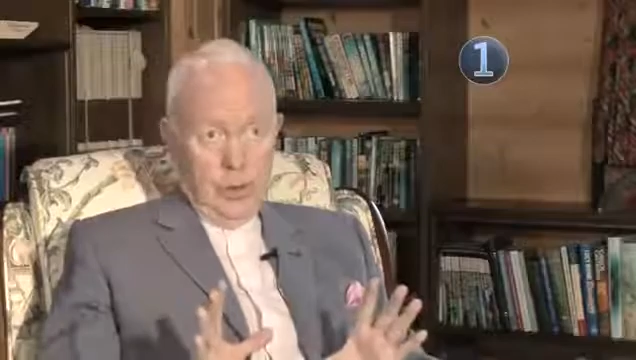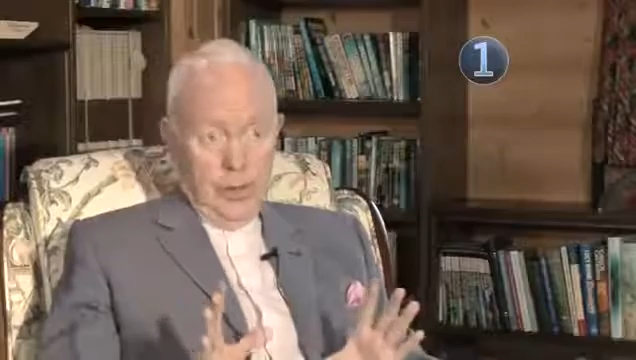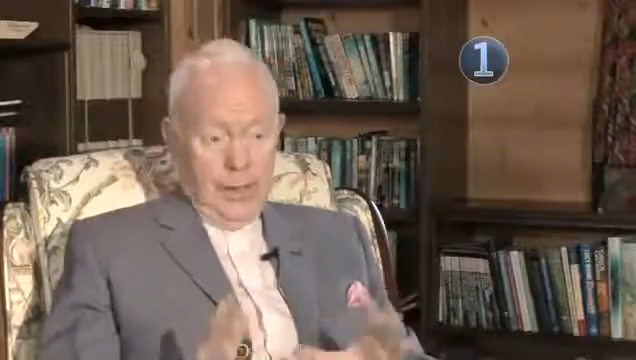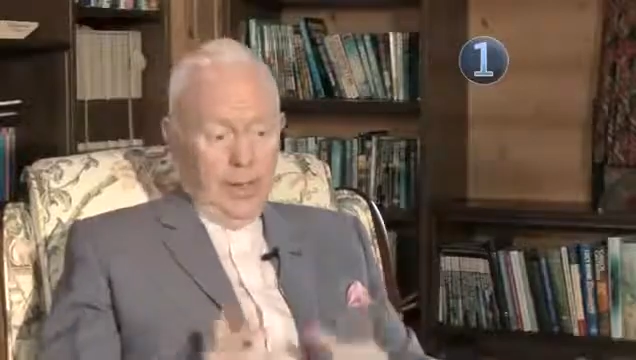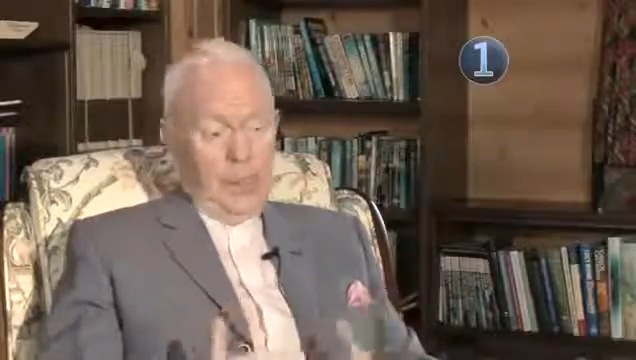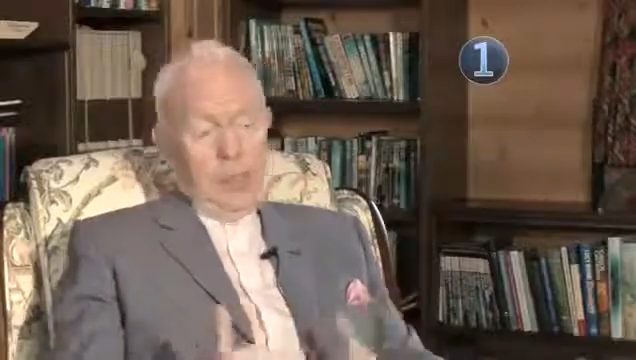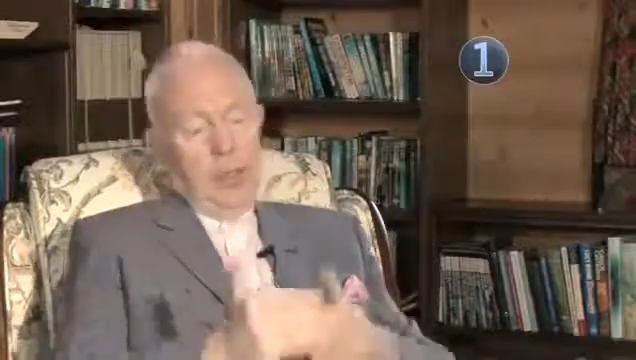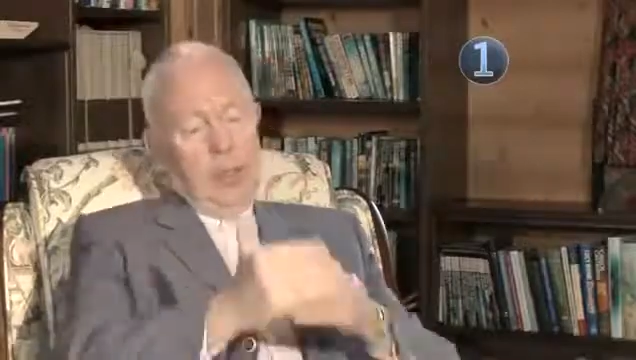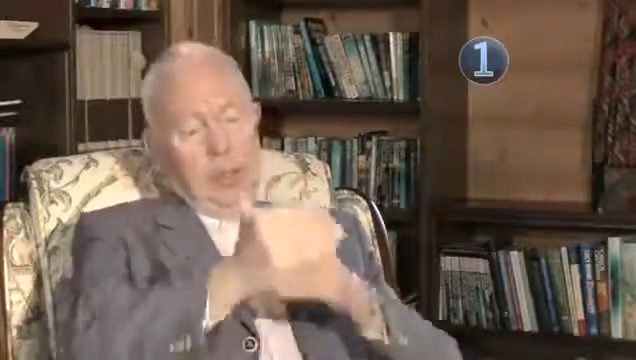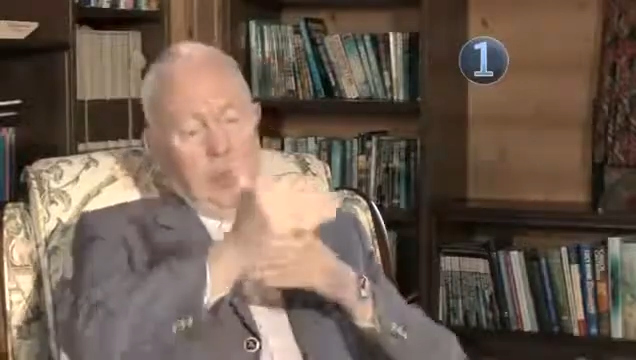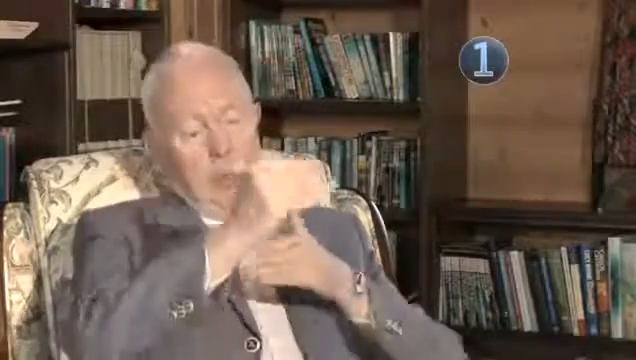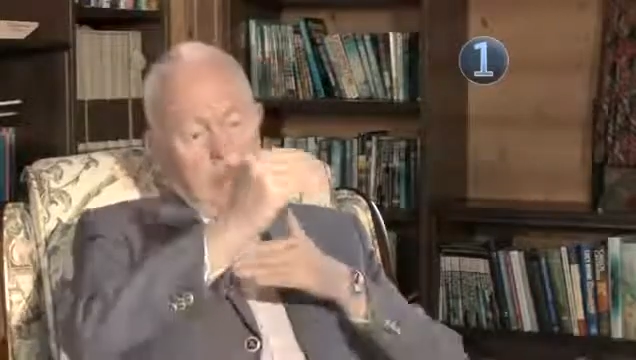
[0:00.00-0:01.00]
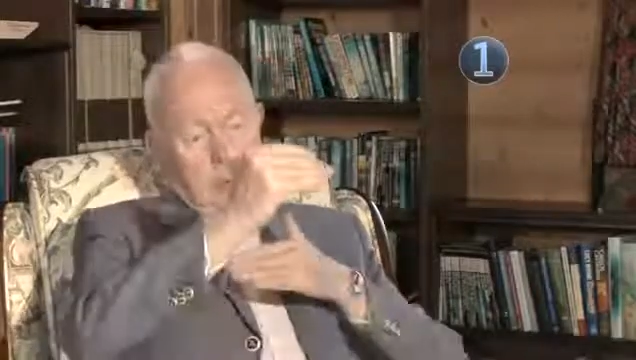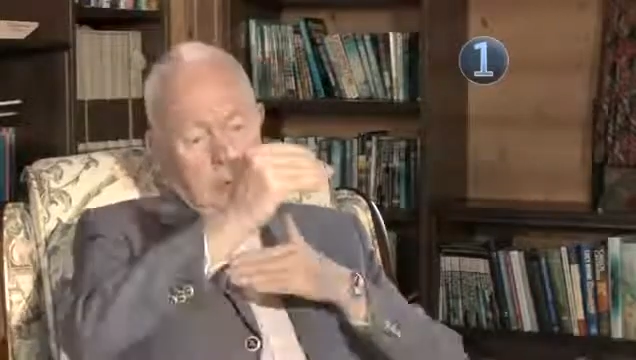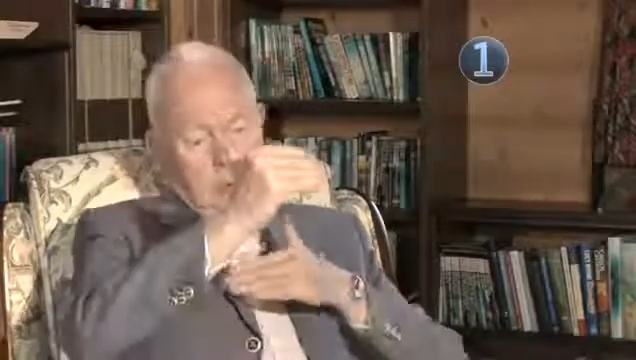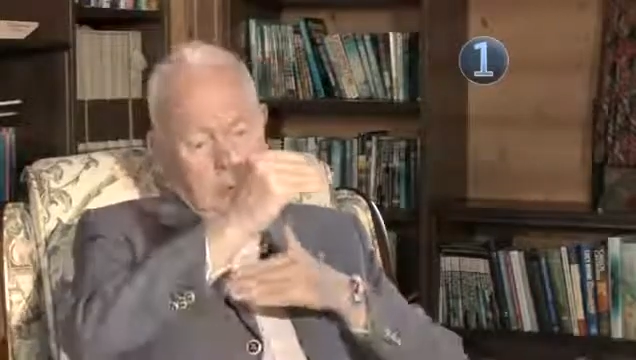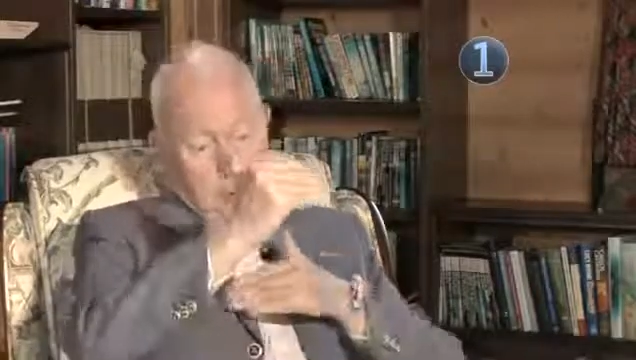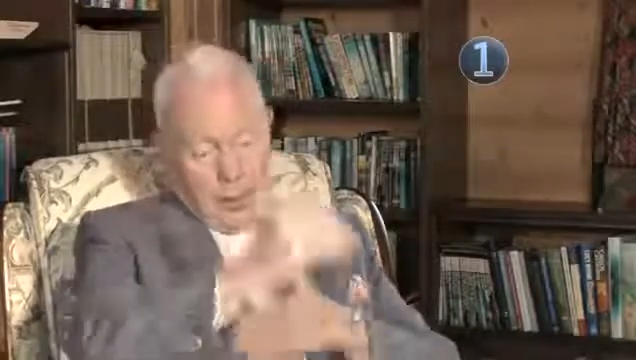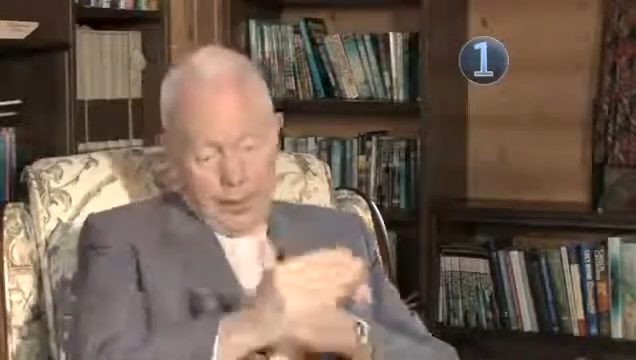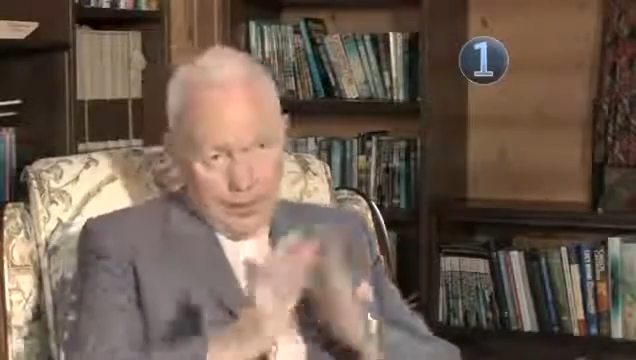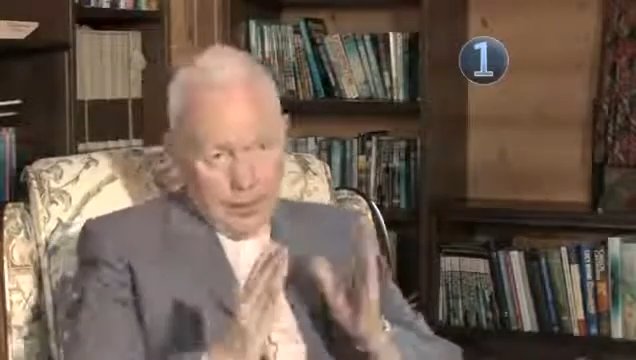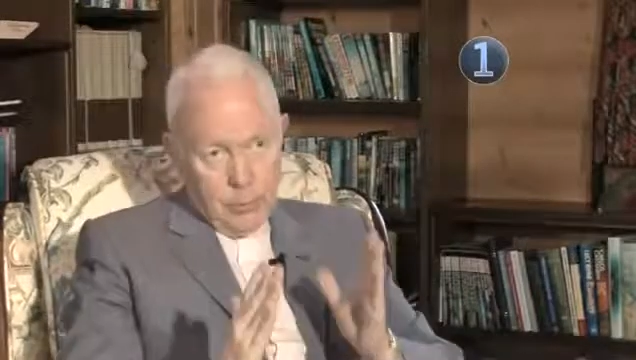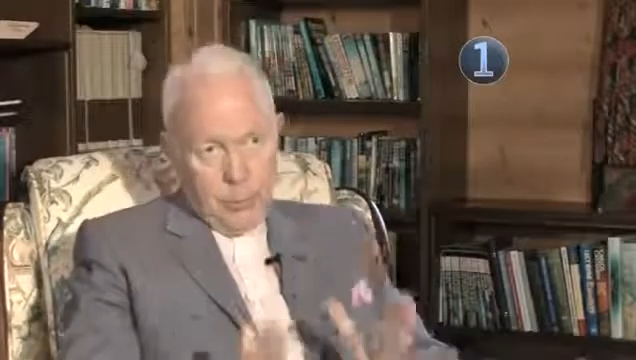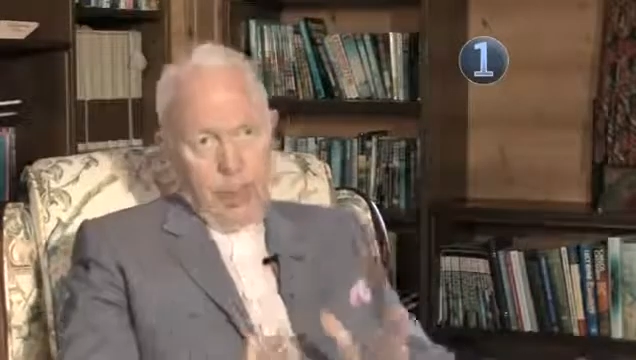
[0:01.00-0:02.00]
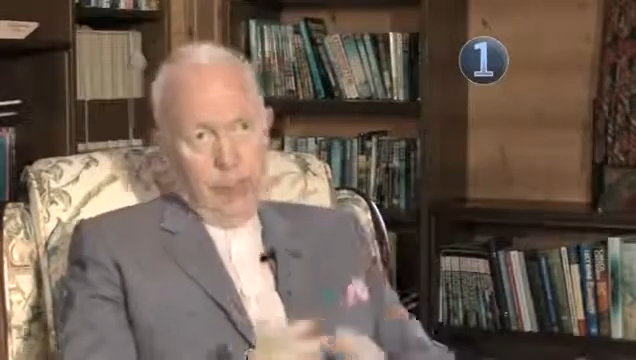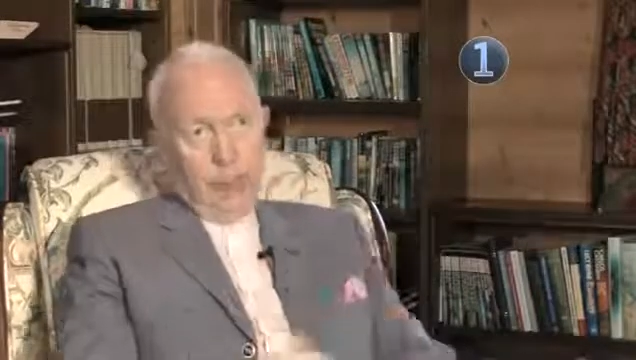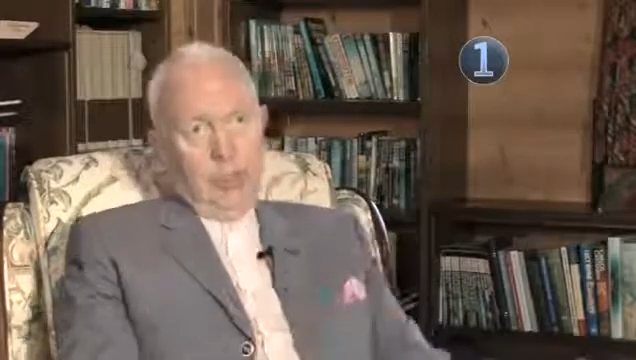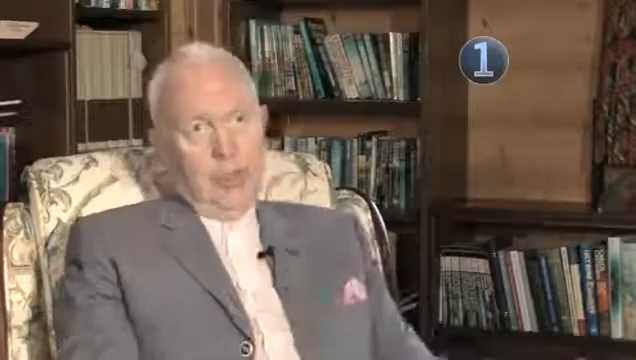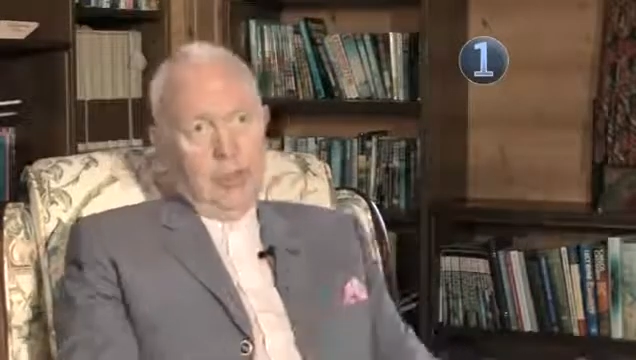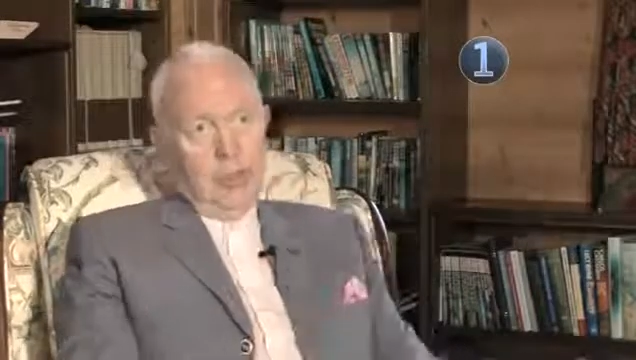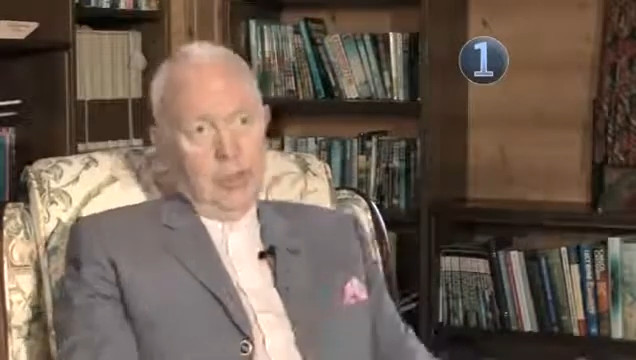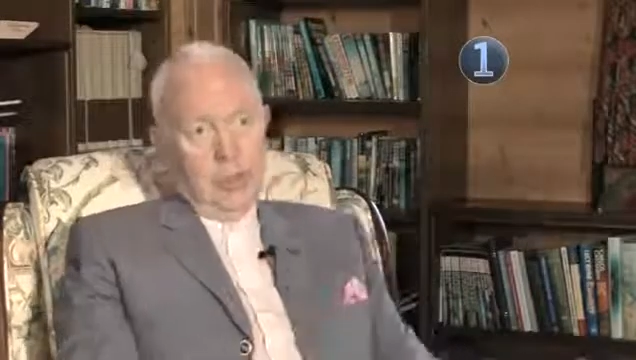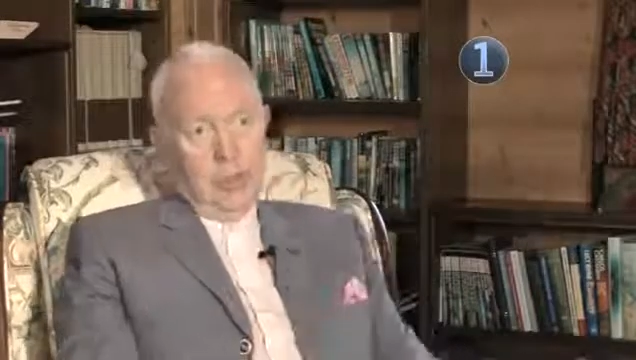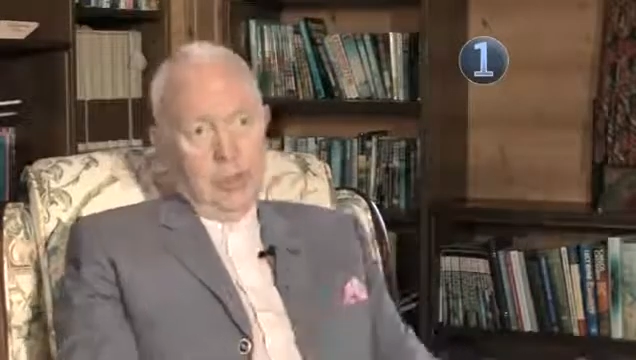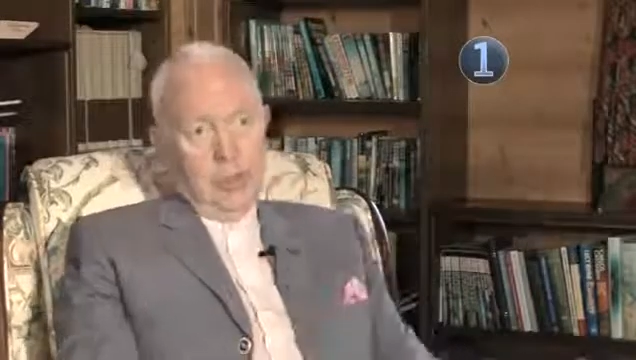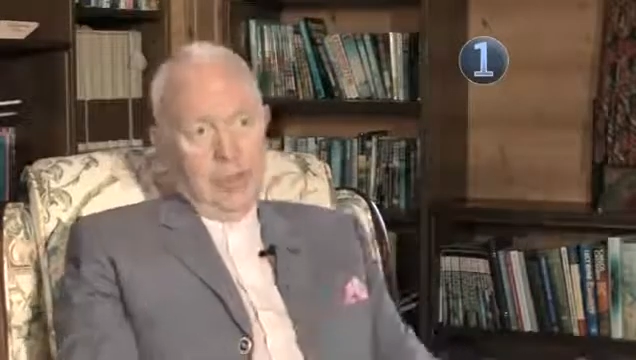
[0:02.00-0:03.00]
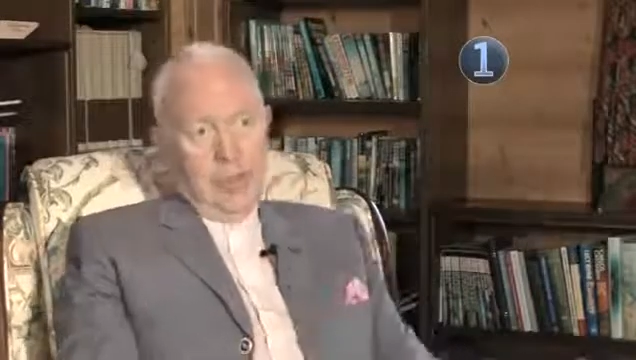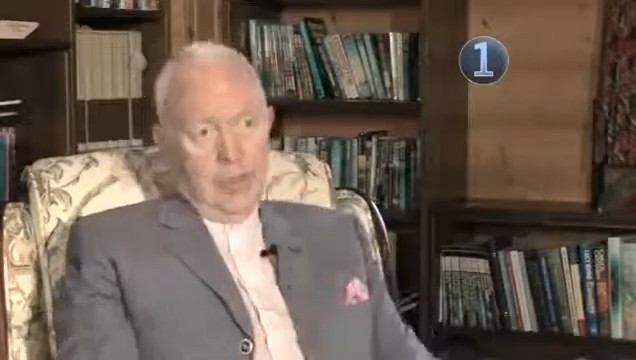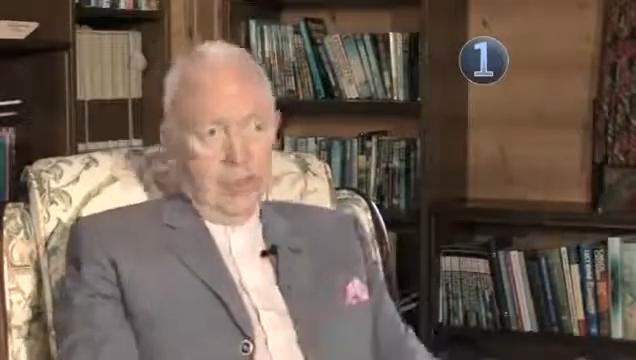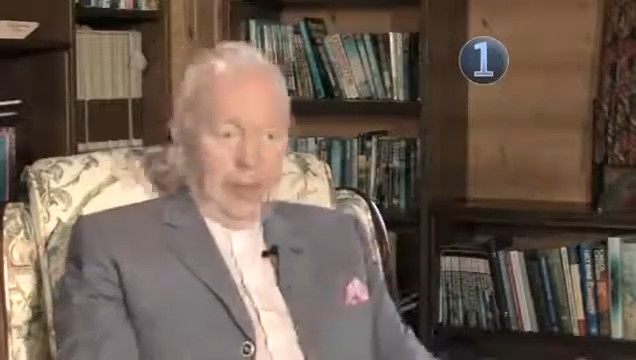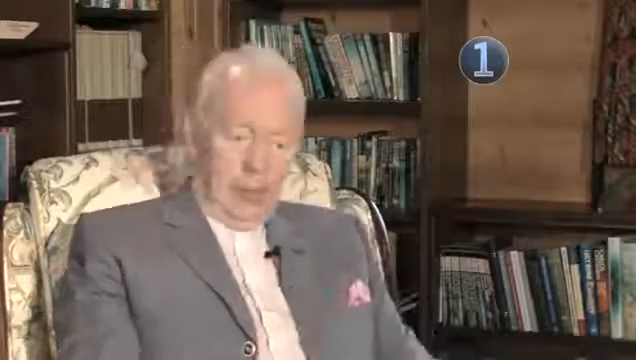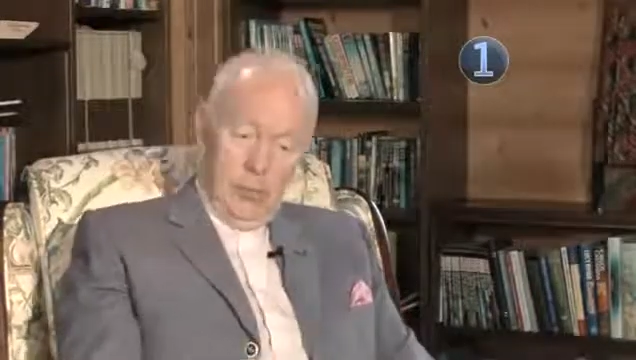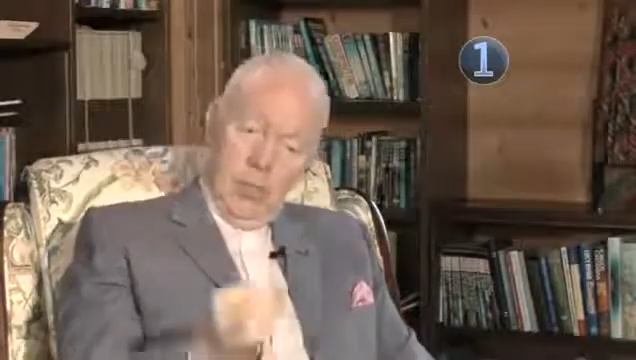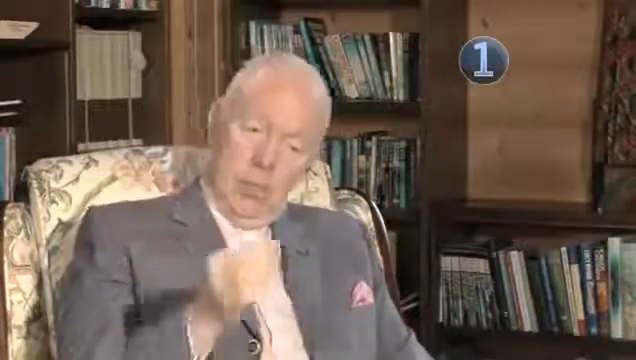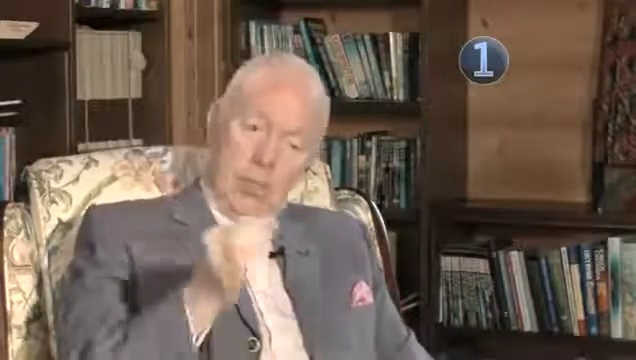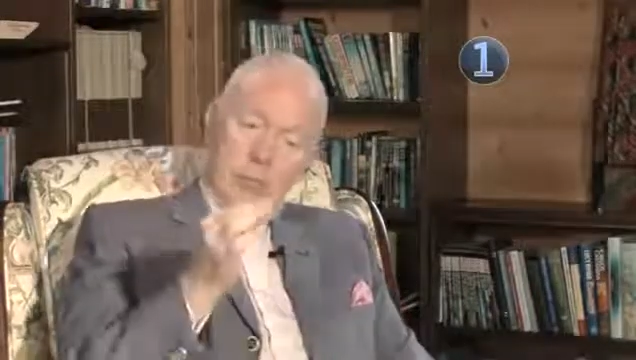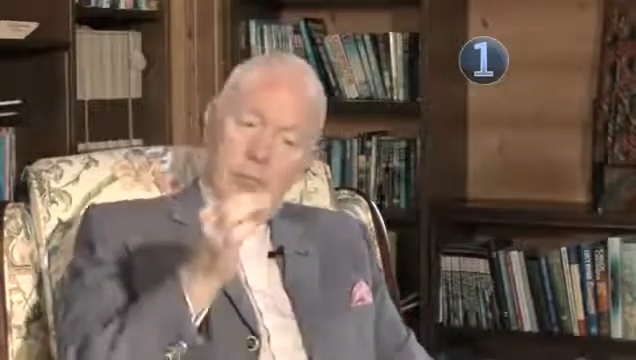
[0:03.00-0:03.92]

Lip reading: I had my lined page, I had my